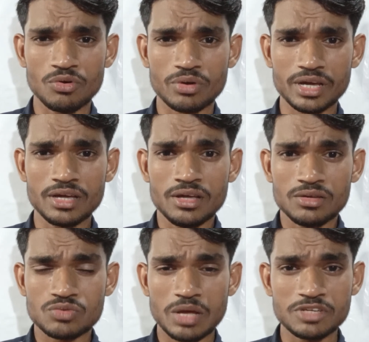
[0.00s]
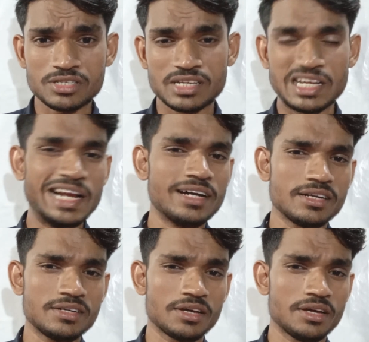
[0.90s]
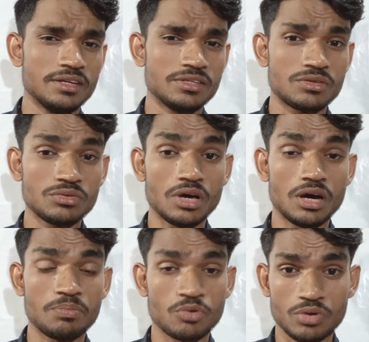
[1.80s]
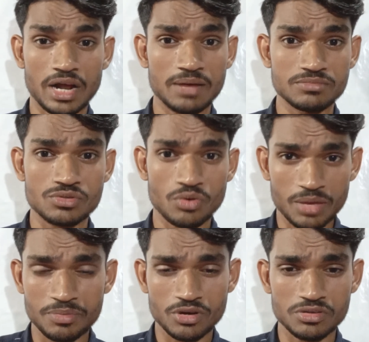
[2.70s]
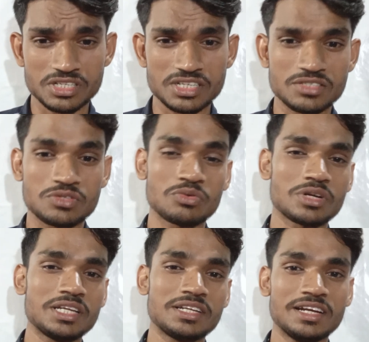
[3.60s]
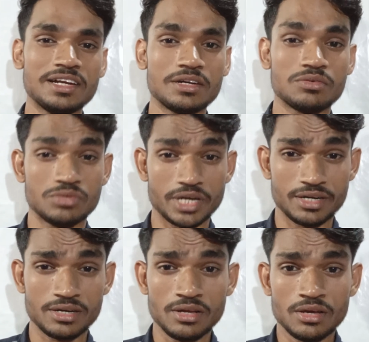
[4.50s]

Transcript: Okay, so I'm just related it into the programs. Okay, because it is totally related to that.